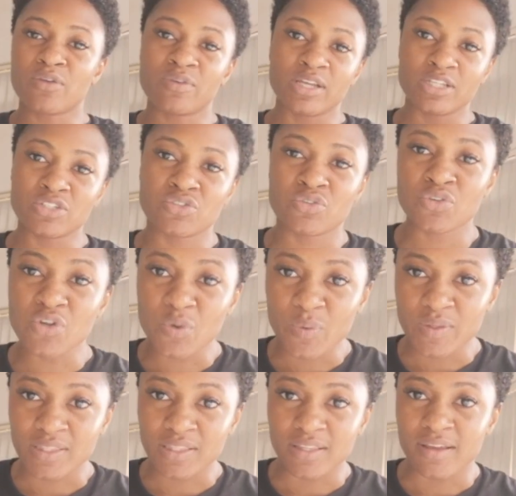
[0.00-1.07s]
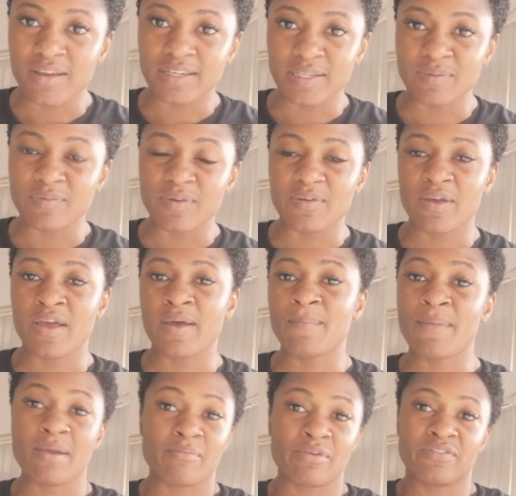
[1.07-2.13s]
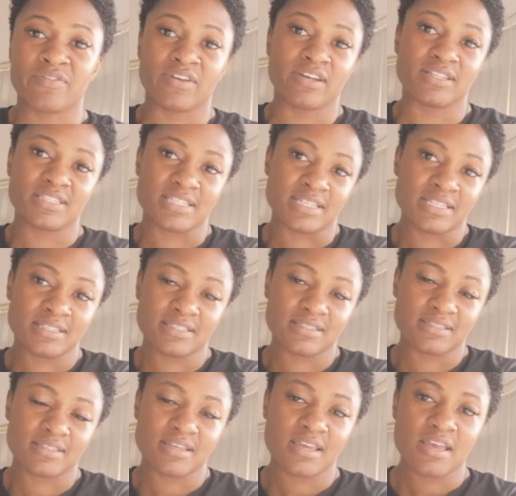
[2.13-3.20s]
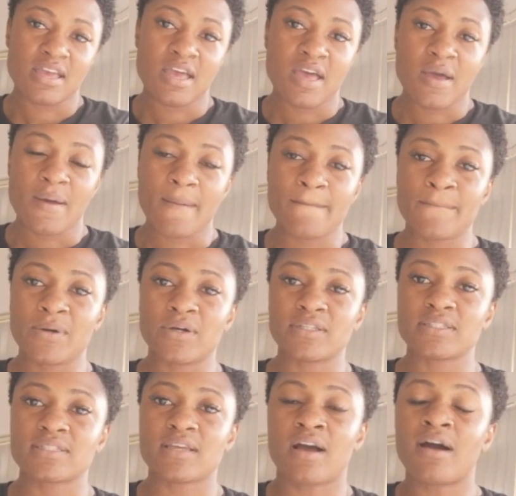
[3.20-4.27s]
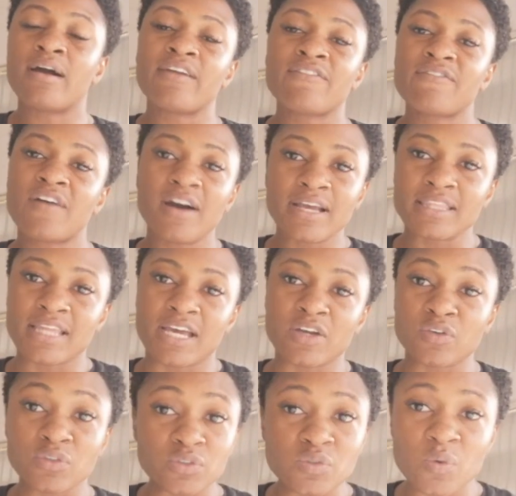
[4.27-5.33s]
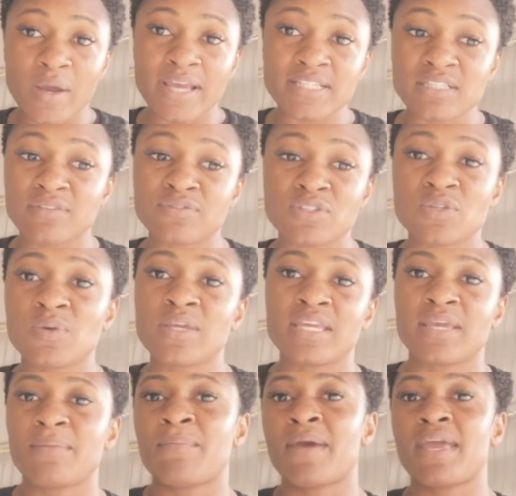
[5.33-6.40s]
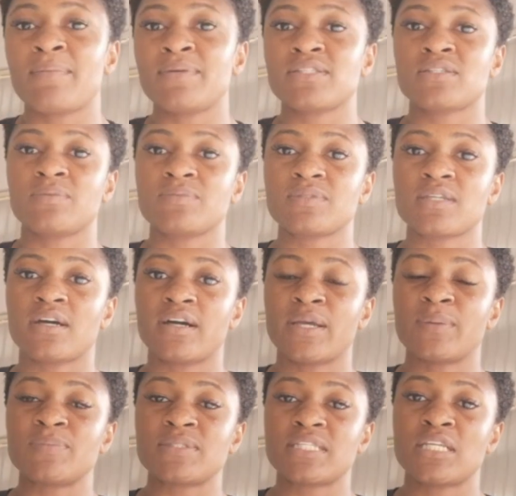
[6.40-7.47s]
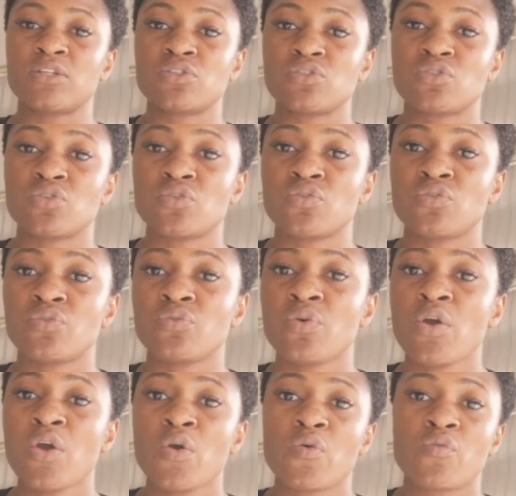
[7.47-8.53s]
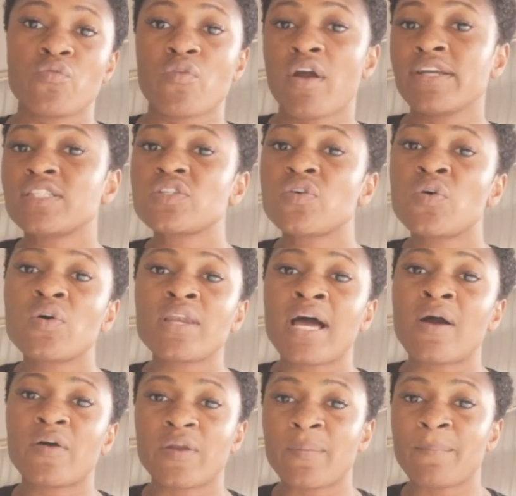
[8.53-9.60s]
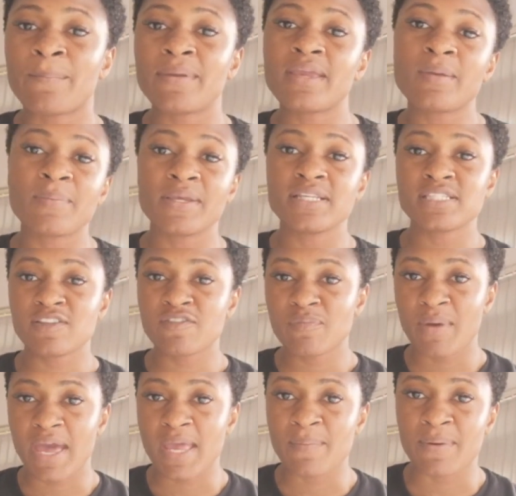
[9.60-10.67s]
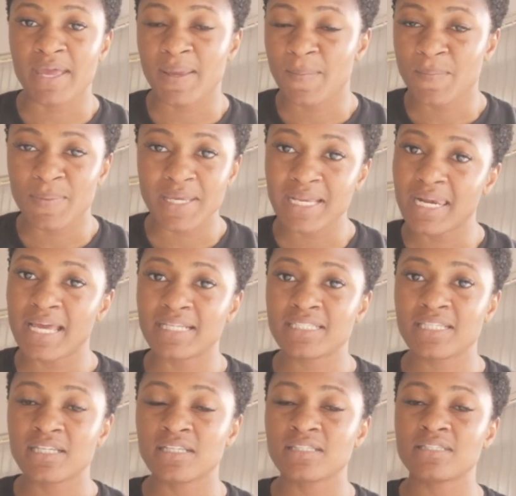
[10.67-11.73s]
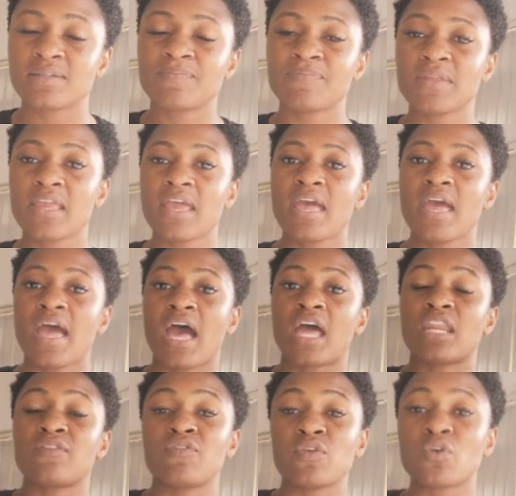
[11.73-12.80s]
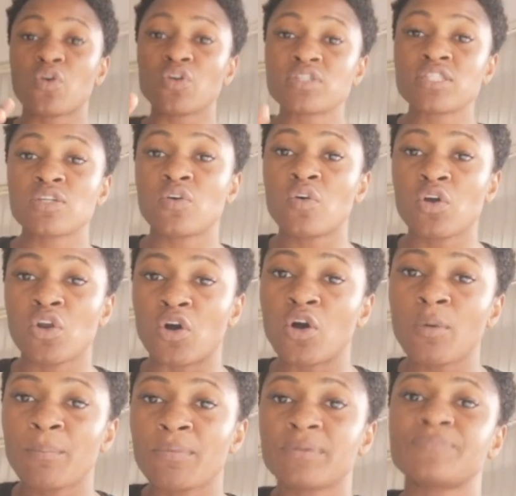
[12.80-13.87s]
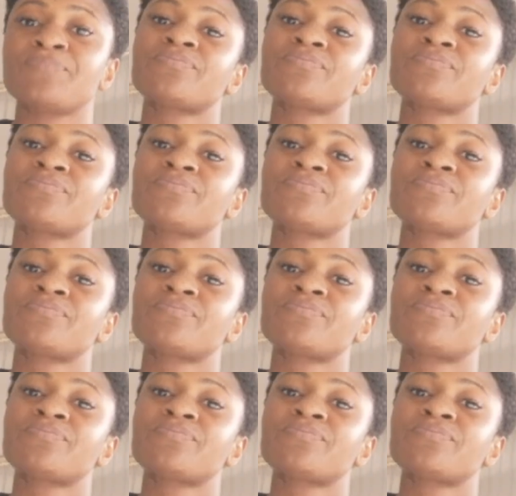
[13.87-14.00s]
I really struggle with learning memory verses, but I find that good ways of doing it maybe sometimes is to write all out on a big piece of paper in big letters, and if you cut it all up,